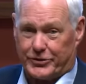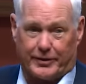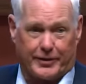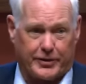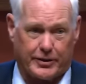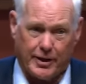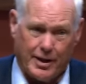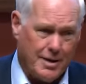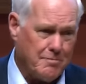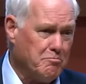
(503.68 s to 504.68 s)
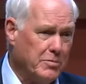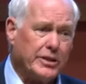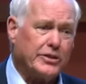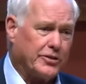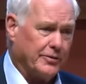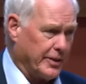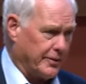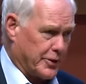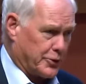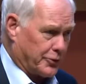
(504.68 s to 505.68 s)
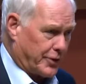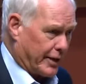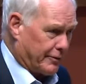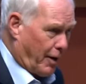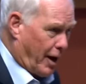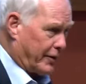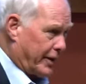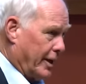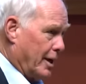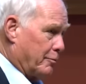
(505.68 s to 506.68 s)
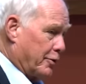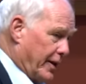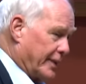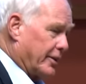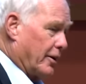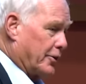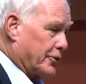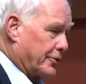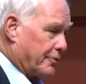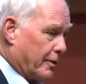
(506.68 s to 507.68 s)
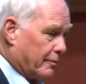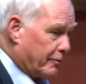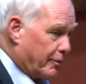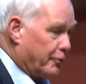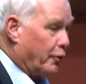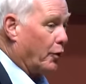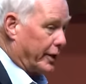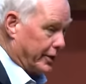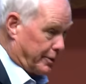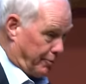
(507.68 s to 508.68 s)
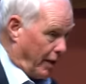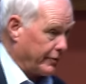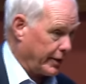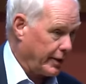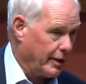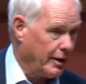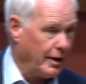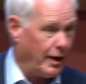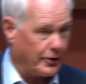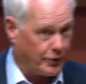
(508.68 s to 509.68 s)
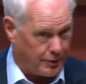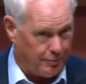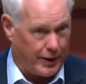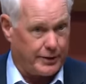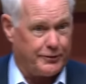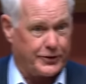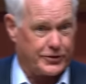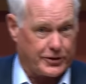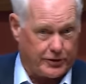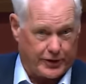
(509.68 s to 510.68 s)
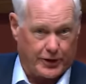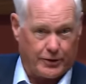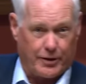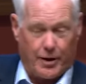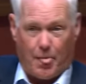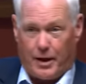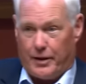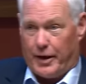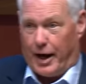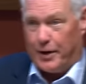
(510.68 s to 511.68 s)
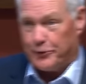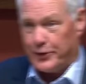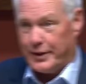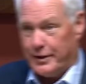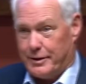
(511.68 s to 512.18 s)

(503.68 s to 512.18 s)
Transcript: lifted millions of individuals out of poverty, prevented others from, from falling into poverty. And so the benefits are clear. Every